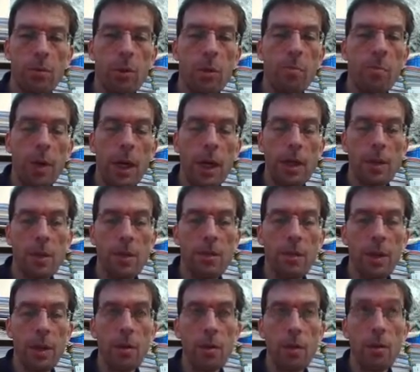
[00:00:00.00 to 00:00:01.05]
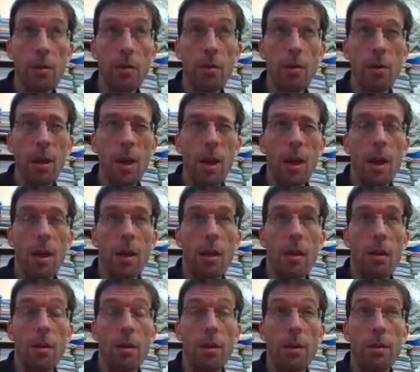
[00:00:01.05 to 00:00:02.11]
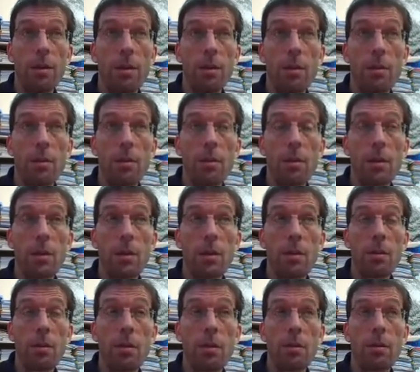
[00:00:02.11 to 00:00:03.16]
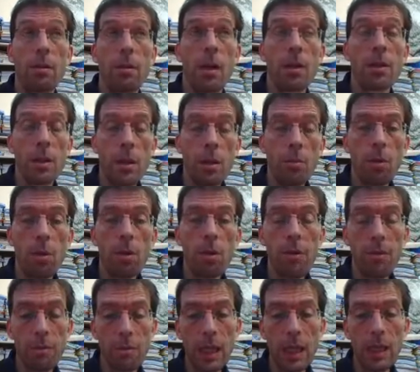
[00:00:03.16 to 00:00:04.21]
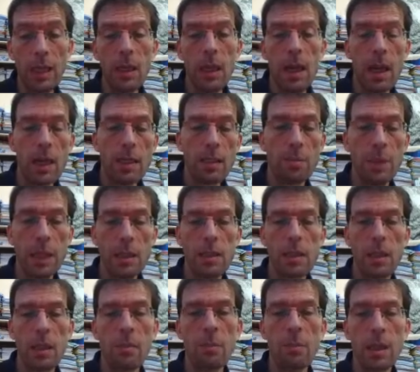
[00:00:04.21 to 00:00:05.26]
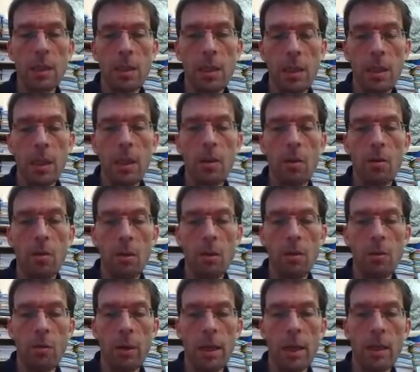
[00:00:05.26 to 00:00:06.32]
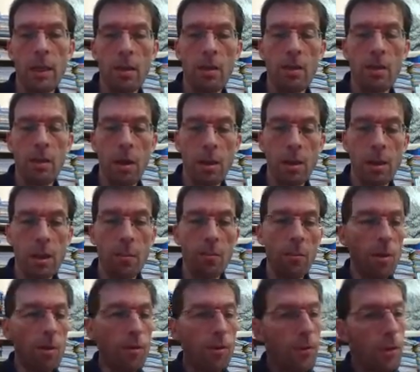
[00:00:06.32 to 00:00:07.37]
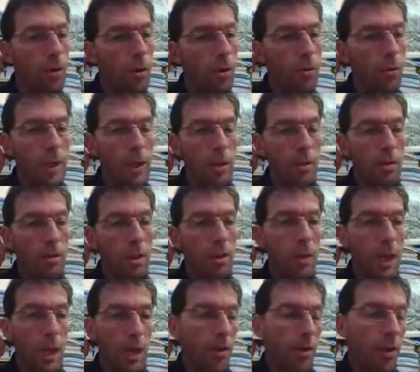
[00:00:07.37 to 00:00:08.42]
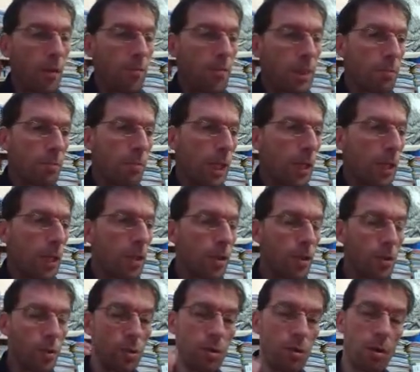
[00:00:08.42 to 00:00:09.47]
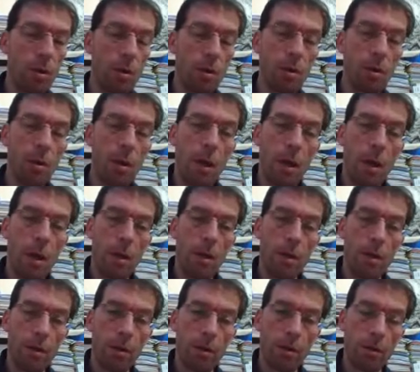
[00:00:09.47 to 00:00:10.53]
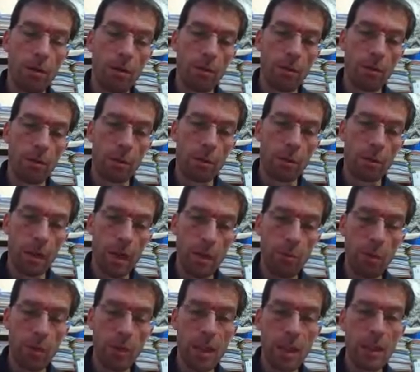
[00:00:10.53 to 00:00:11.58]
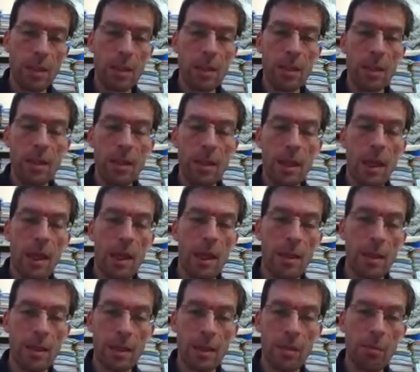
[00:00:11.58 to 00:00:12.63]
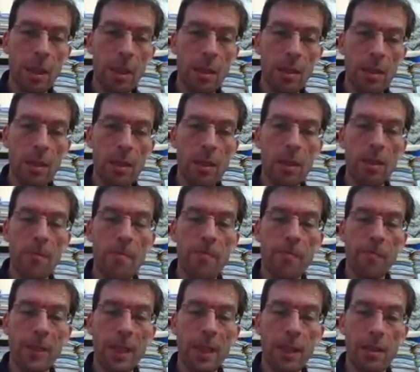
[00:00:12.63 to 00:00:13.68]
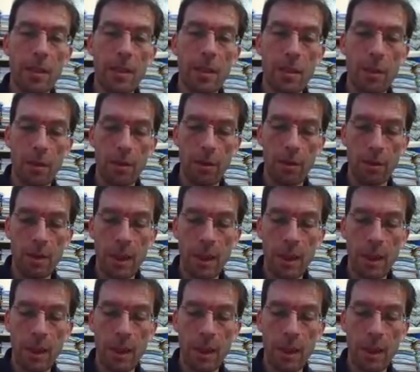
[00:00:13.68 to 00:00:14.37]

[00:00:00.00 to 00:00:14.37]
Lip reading: top part of the ensemble 3 has been sedimented. When the ensemble 4, when the Speleothems began to deposit, they cemented the